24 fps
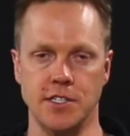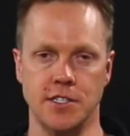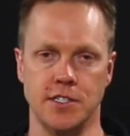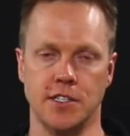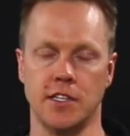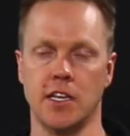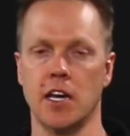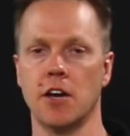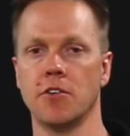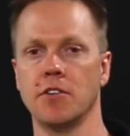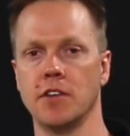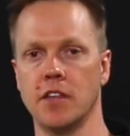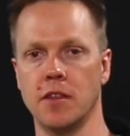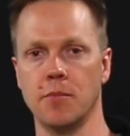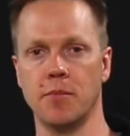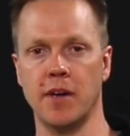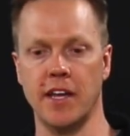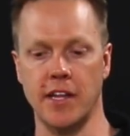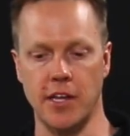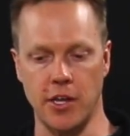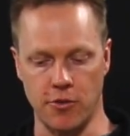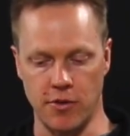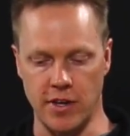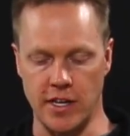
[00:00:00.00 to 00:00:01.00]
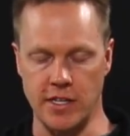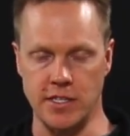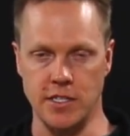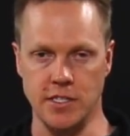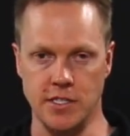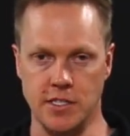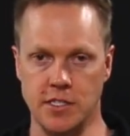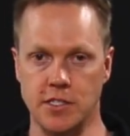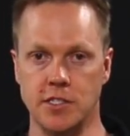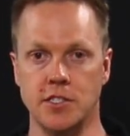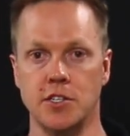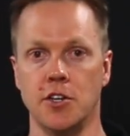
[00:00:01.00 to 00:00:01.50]
is to go into the menu and
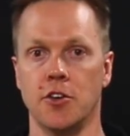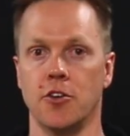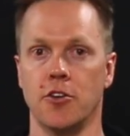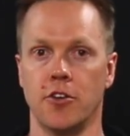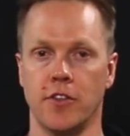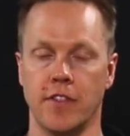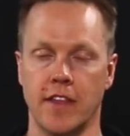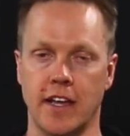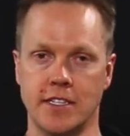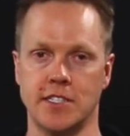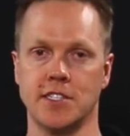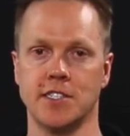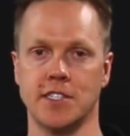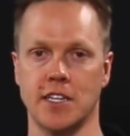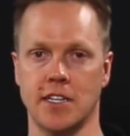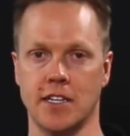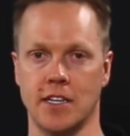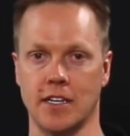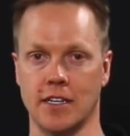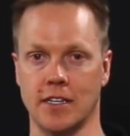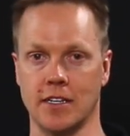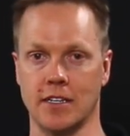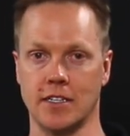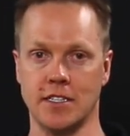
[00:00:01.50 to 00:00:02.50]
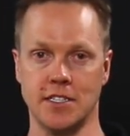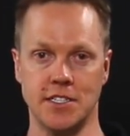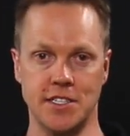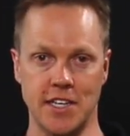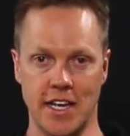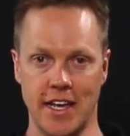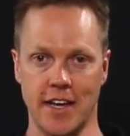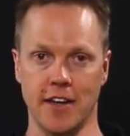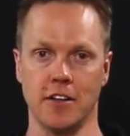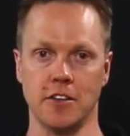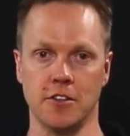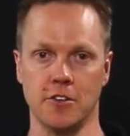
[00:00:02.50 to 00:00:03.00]
just turn that setting
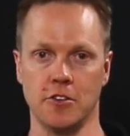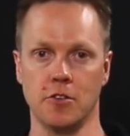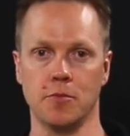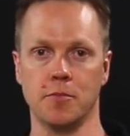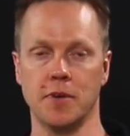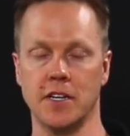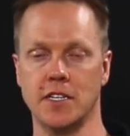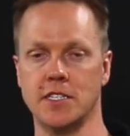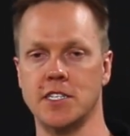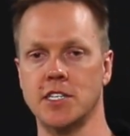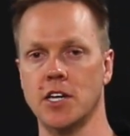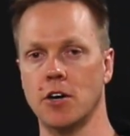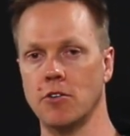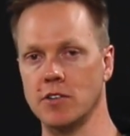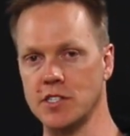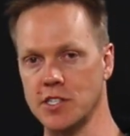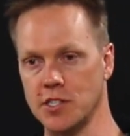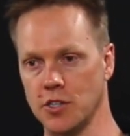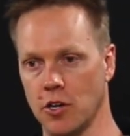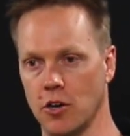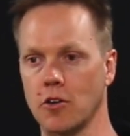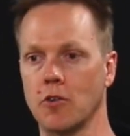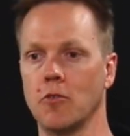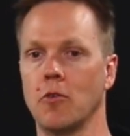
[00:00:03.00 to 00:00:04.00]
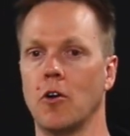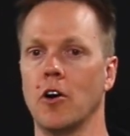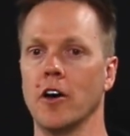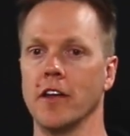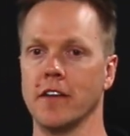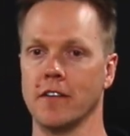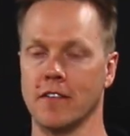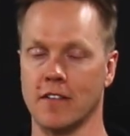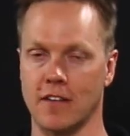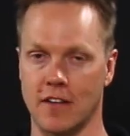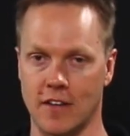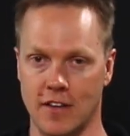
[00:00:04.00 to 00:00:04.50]
down a little bit so it's not quite
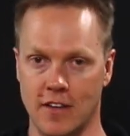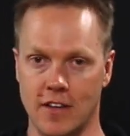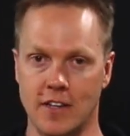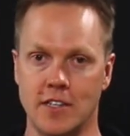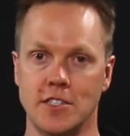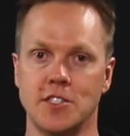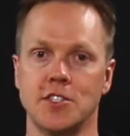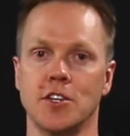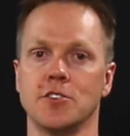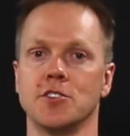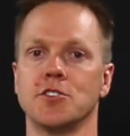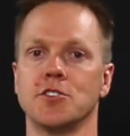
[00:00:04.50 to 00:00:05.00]
so